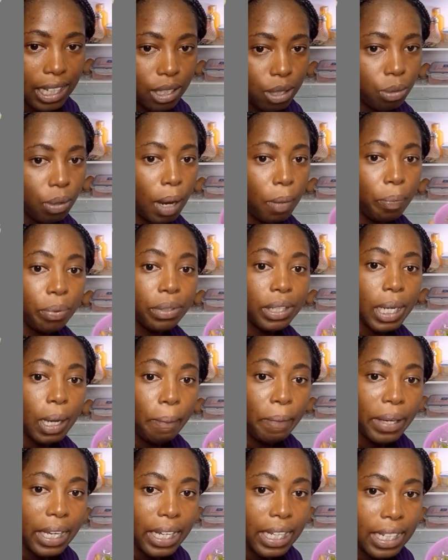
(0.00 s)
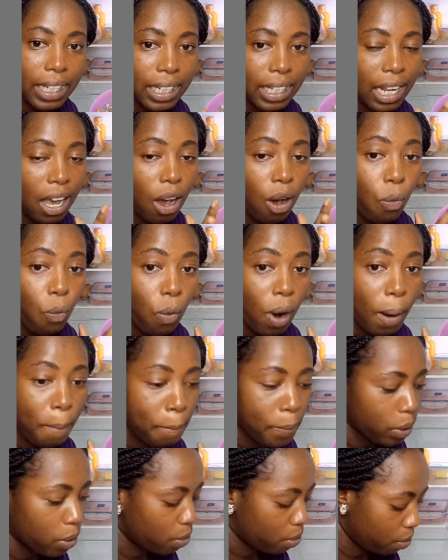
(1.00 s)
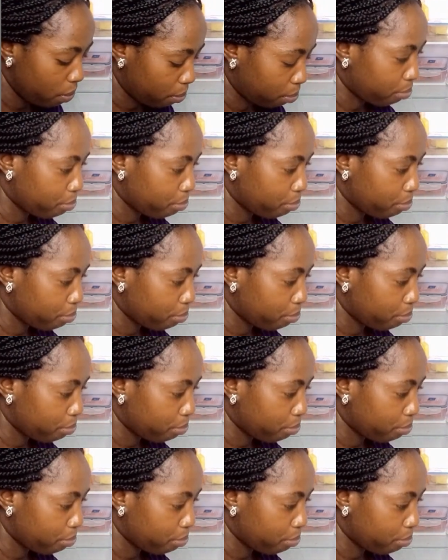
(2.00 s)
So I put them in one bowl,